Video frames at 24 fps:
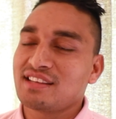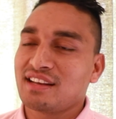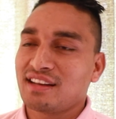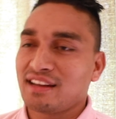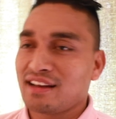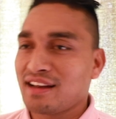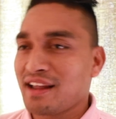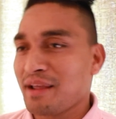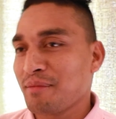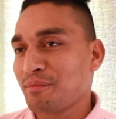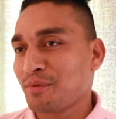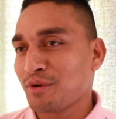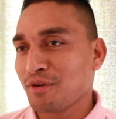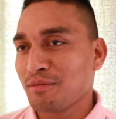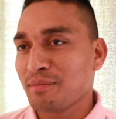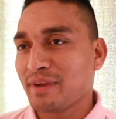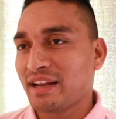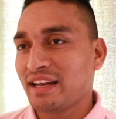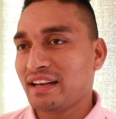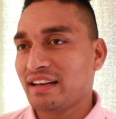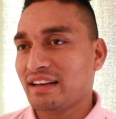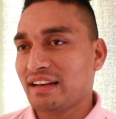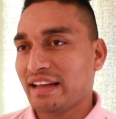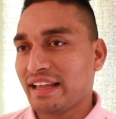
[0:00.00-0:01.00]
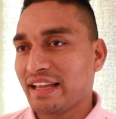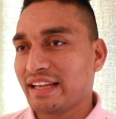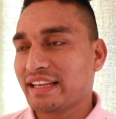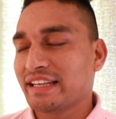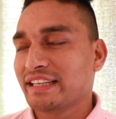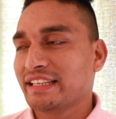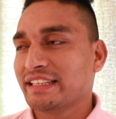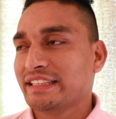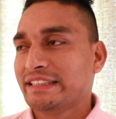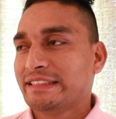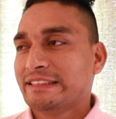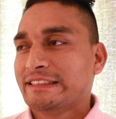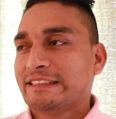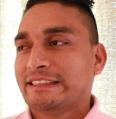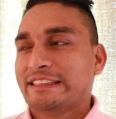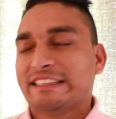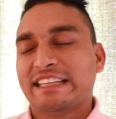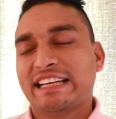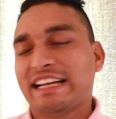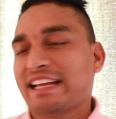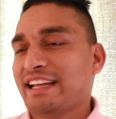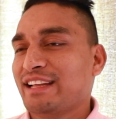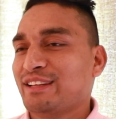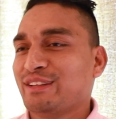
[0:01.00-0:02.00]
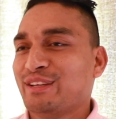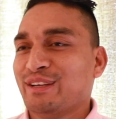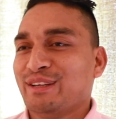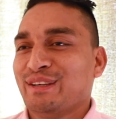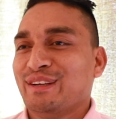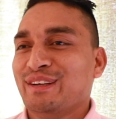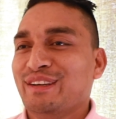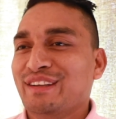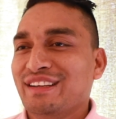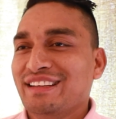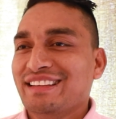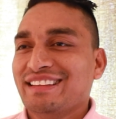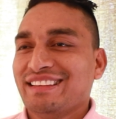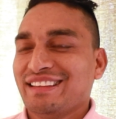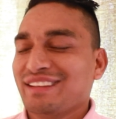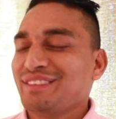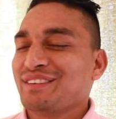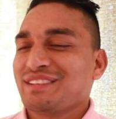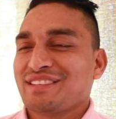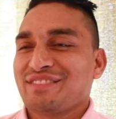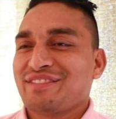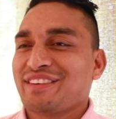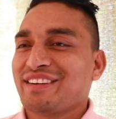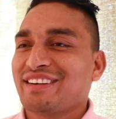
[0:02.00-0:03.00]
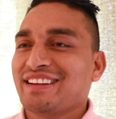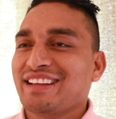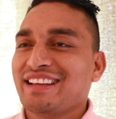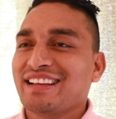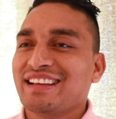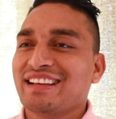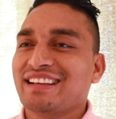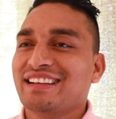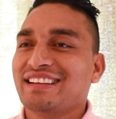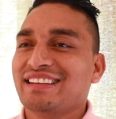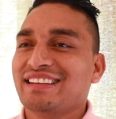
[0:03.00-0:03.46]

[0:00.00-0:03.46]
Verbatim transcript: and then I broke my leg. Then I had to, it was very